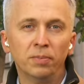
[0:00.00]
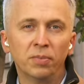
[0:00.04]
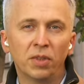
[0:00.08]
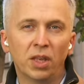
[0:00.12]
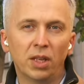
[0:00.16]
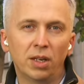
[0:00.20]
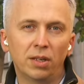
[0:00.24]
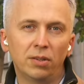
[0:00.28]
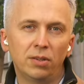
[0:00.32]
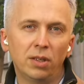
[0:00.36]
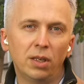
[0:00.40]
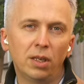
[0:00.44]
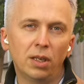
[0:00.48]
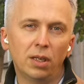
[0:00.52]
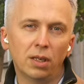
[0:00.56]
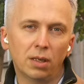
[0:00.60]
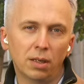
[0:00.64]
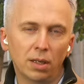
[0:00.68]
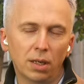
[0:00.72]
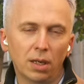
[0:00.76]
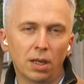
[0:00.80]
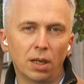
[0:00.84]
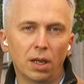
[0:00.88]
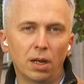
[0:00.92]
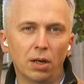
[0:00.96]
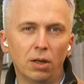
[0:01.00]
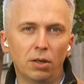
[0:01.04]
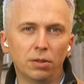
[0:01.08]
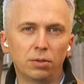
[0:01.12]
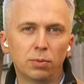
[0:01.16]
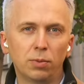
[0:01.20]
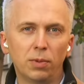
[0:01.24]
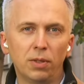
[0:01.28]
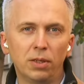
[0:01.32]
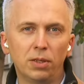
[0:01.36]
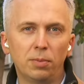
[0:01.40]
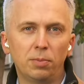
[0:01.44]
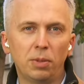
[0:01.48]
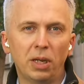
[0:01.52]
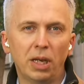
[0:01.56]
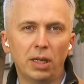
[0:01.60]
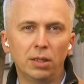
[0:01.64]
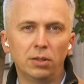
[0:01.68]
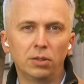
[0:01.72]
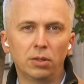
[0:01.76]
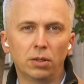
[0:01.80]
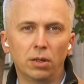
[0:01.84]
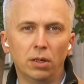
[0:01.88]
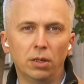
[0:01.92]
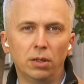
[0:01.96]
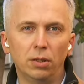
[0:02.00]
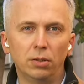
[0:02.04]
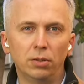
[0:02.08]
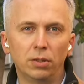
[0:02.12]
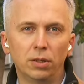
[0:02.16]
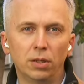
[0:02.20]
And I think a lot will depend on,